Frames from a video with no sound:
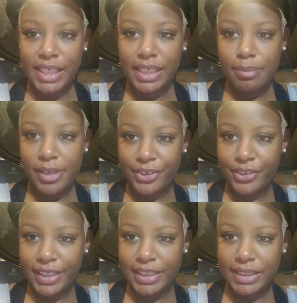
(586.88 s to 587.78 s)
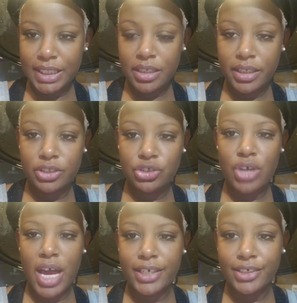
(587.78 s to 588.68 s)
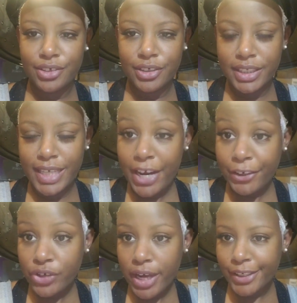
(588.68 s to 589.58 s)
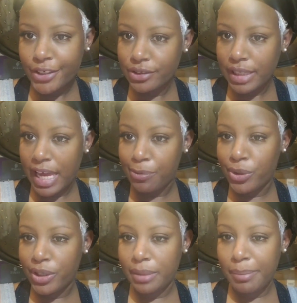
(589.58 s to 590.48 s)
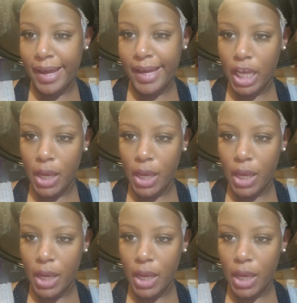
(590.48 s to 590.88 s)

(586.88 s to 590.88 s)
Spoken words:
up under these hooded hair dryers. I have one in my